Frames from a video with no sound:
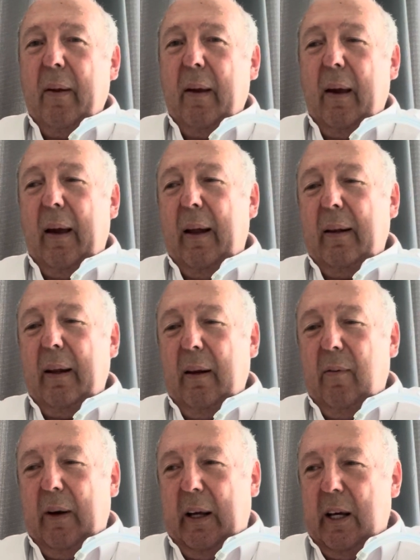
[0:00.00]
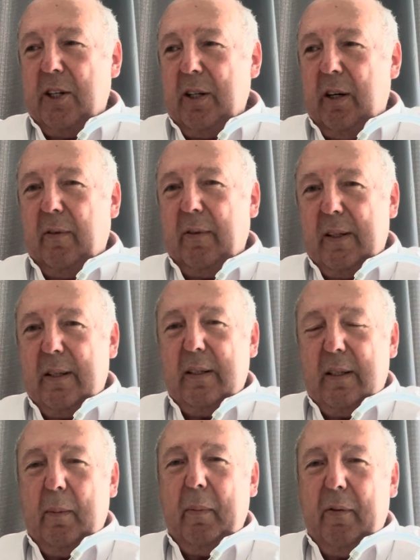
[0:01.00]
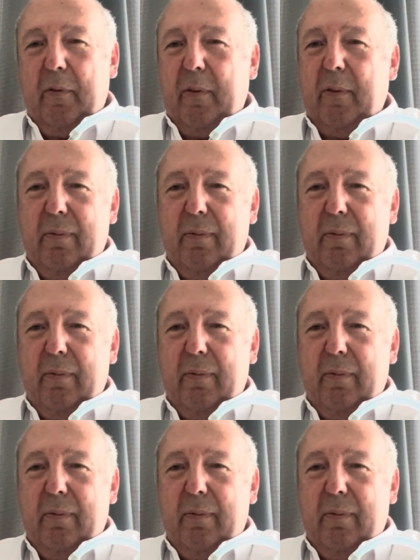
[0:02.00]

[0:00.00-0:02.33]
and irrigation of the system if